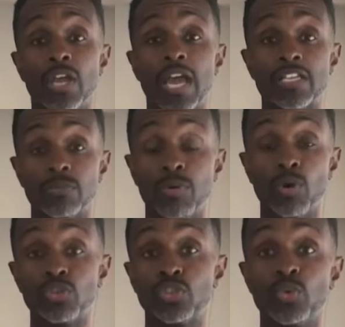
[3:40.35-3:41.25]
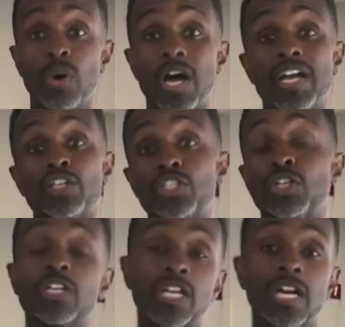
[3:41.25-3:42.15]
as opposed to a higher
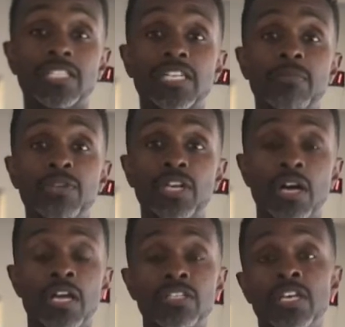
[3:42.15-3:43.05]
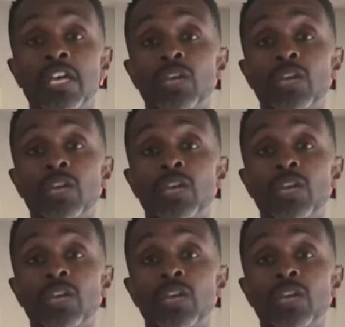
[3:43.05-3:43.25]
sugar content, because